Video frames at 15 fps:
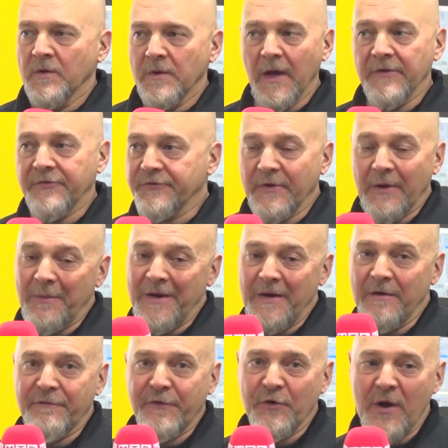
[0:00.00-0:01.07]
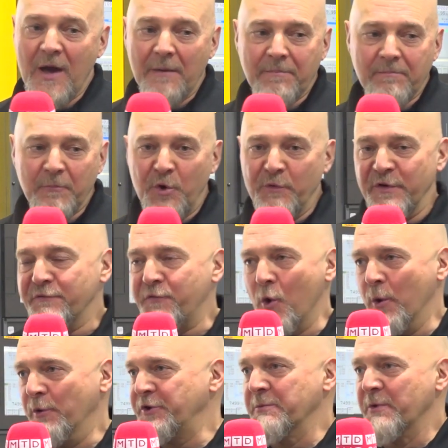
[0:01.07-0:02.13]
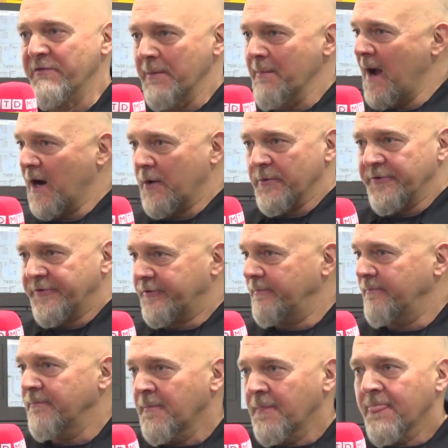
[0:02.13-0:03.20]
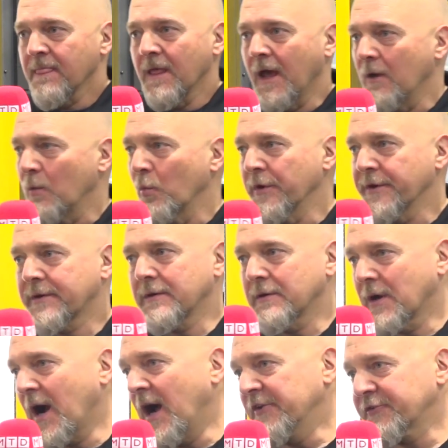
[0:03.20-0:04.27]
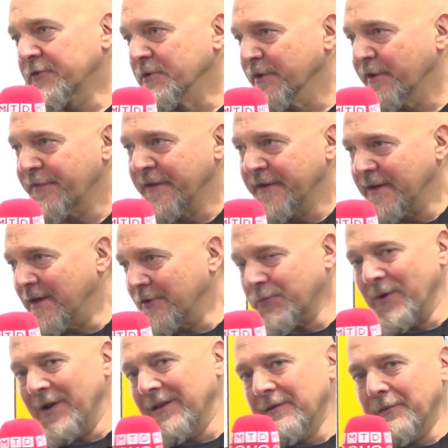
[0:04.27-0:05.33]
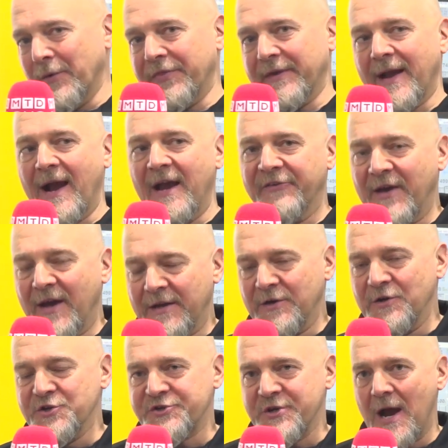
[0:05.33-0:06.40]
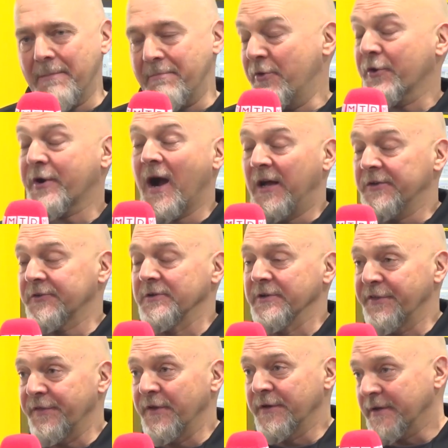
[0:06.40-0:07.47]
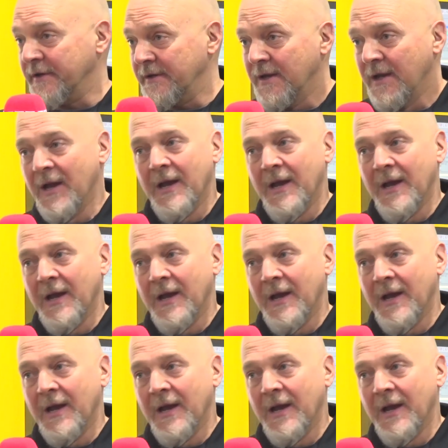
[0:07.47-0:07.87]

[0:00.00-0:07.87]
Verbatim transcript: Yes, I mean, if you're not moving forward, you're moving backwards. And we're constantly thinking, that's what I, with the guys out here in the shop, they're constantly thinking,